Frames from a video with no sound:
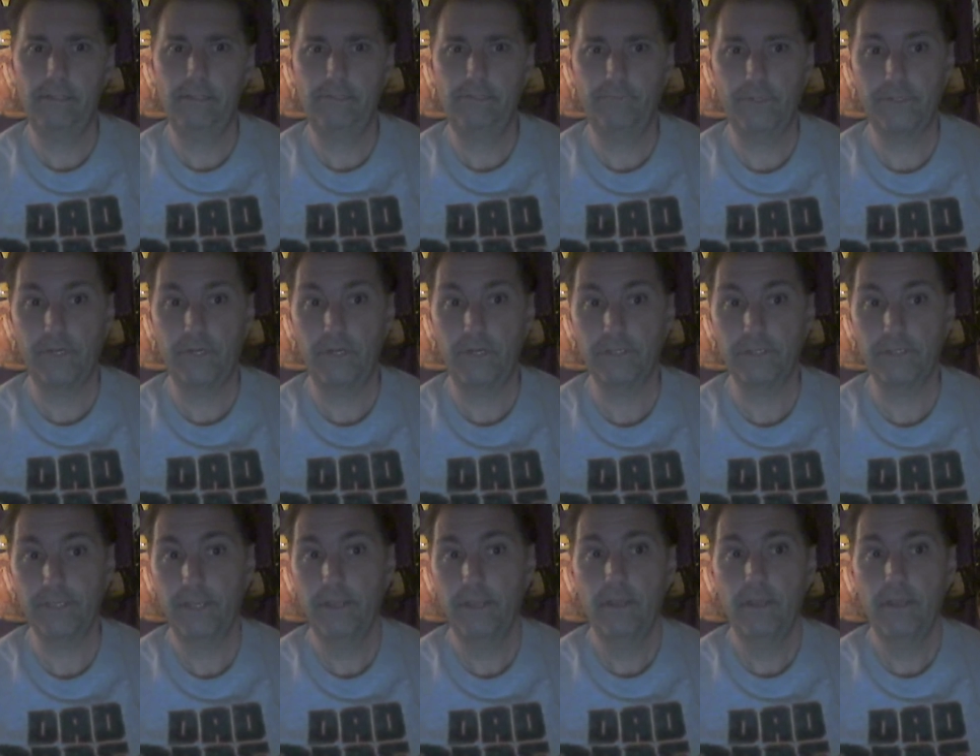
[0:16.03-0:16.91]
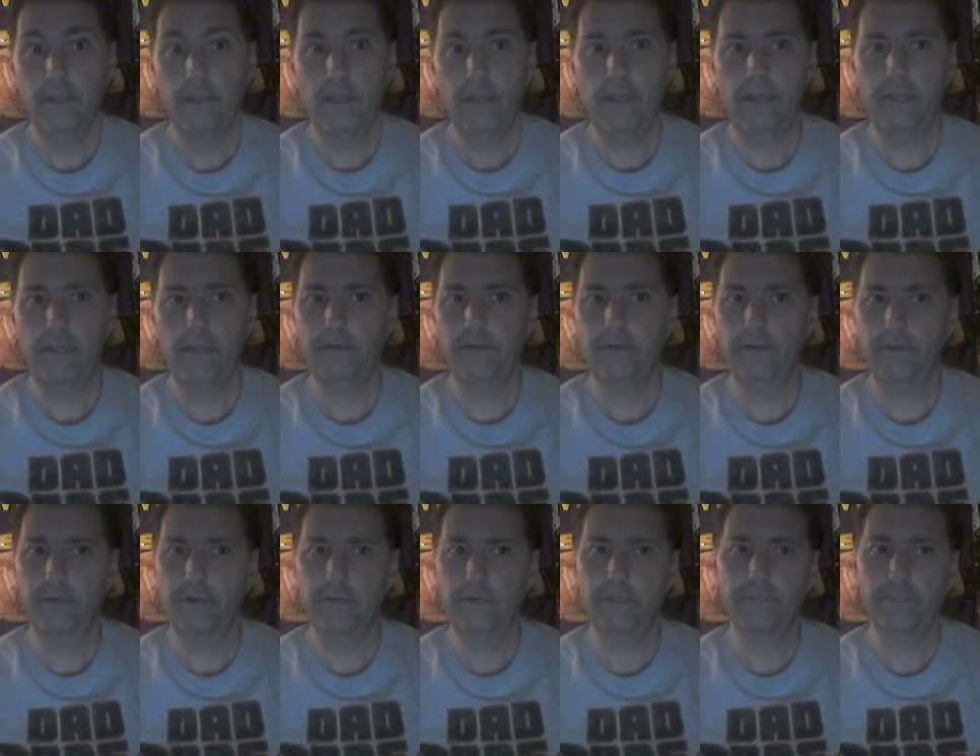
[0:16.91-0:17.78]
results and
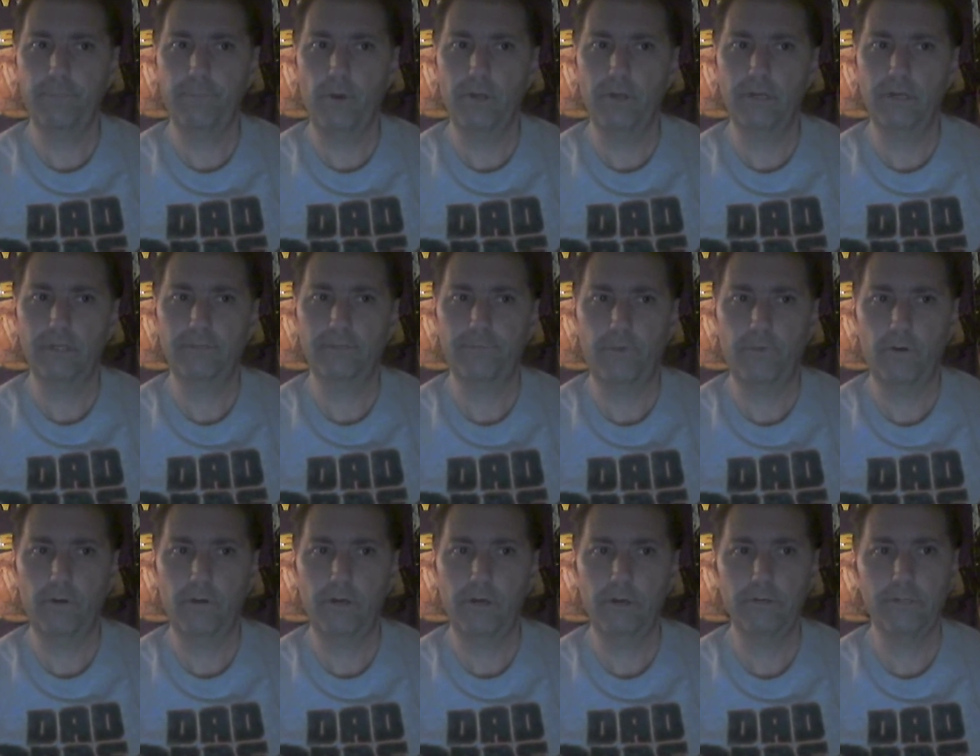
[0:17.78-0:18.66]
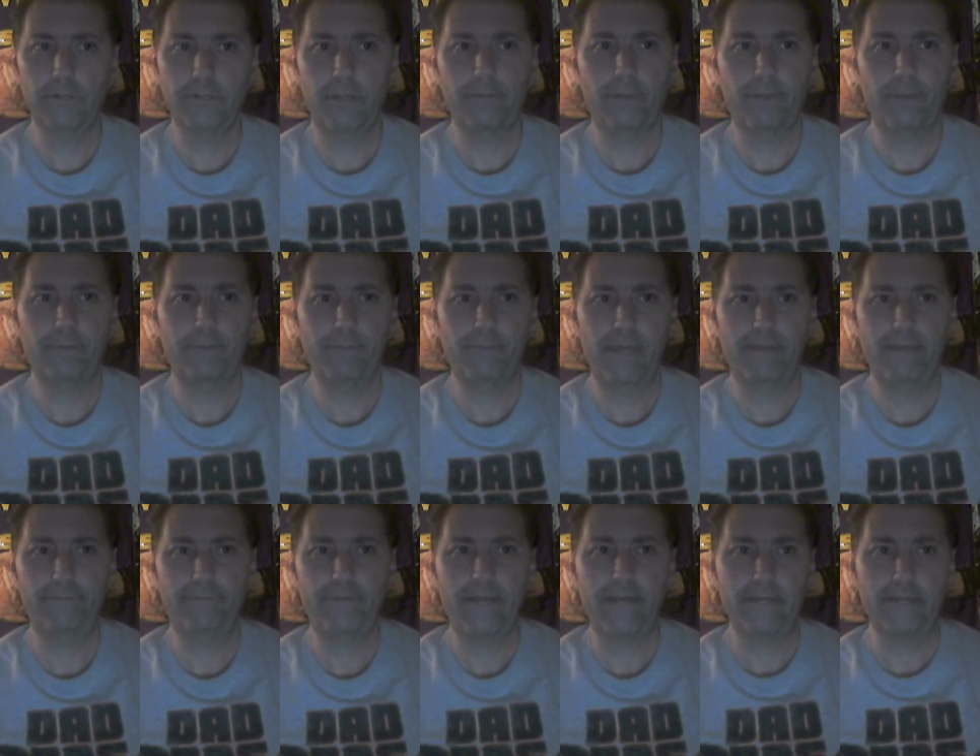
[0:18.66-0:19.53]
your spoilers for WWE main
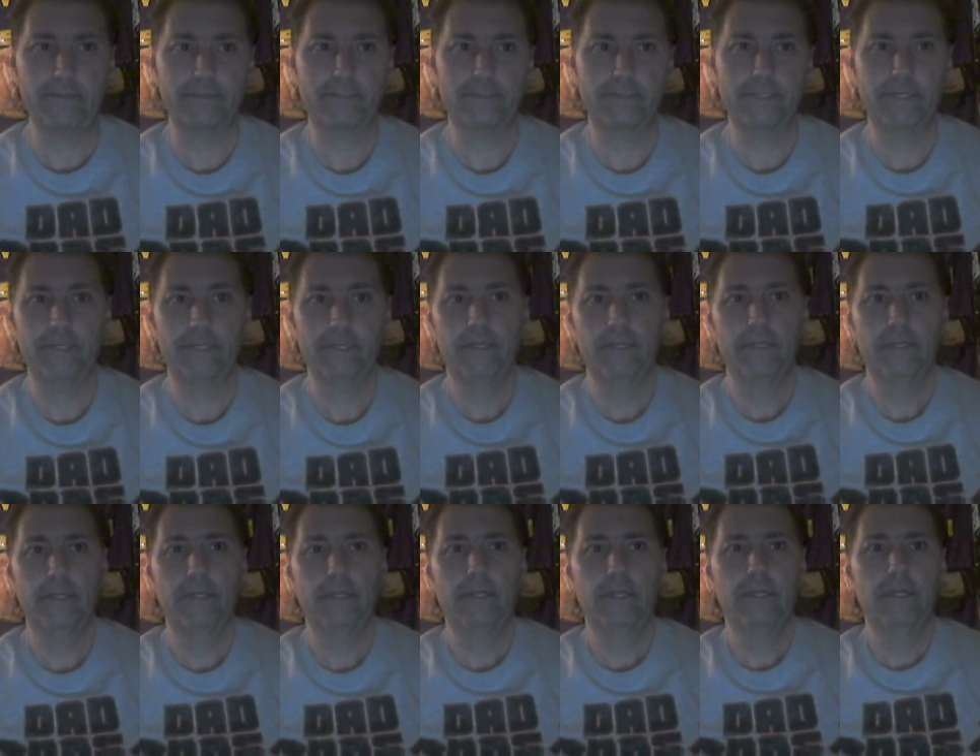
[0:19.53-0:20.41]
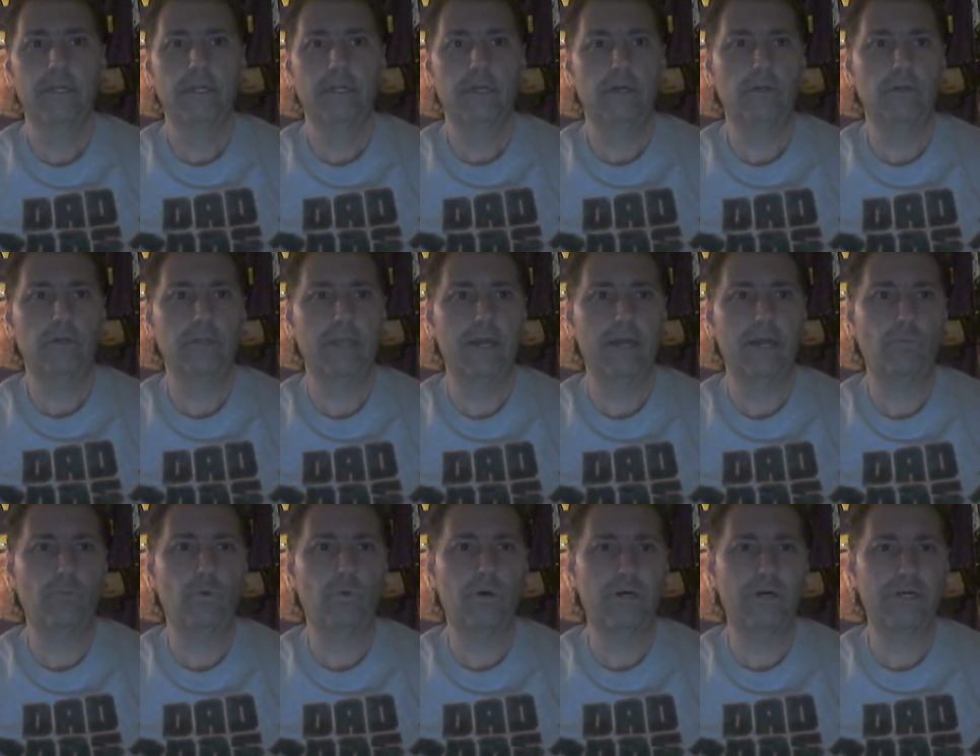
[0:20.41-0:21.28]
event. Only
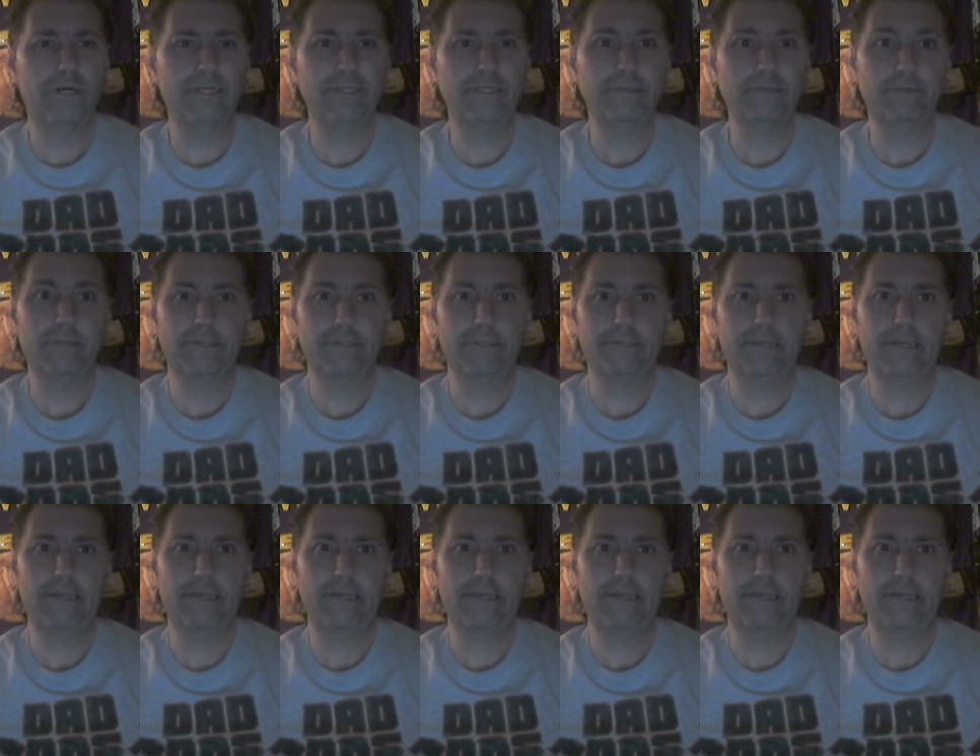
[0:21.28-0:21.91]
got one because